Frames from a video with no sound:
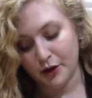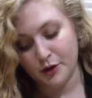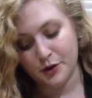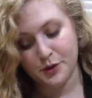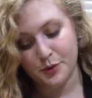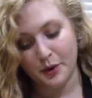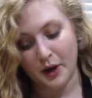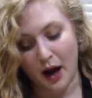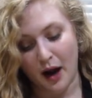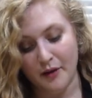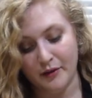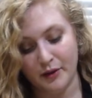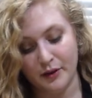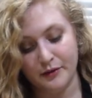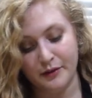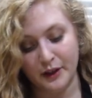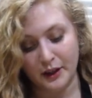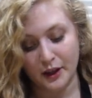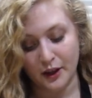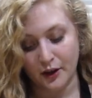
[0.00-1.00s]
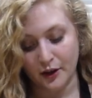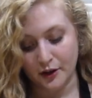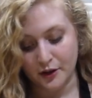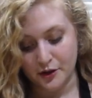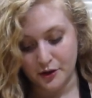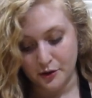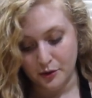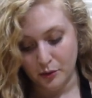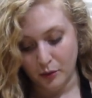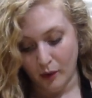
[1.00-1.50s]
use whatever vinegar
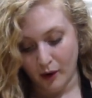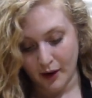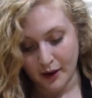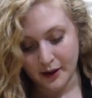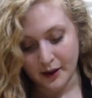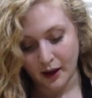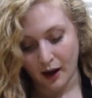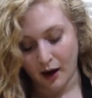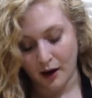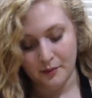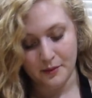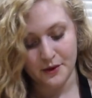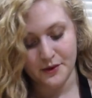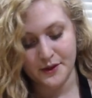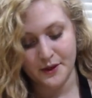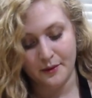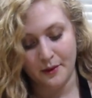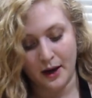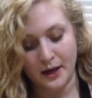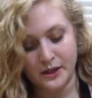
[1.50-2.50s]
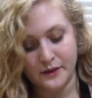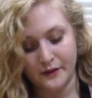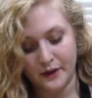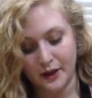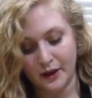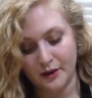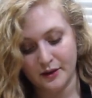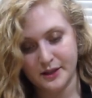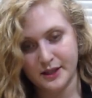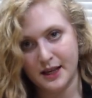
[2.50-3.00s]
you want. I'm using rice
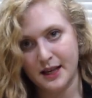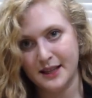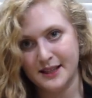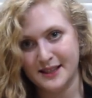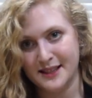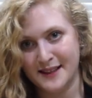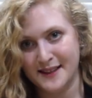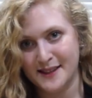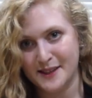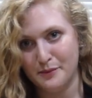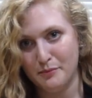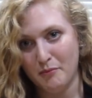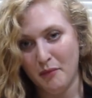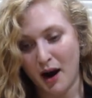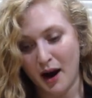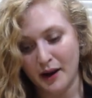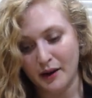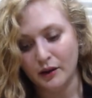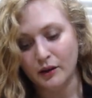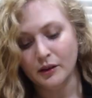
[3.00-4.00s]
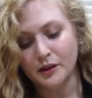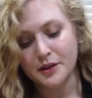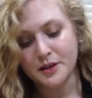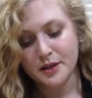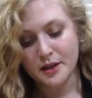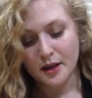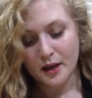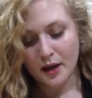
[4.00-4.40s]
vinegar today, it's nice and mild.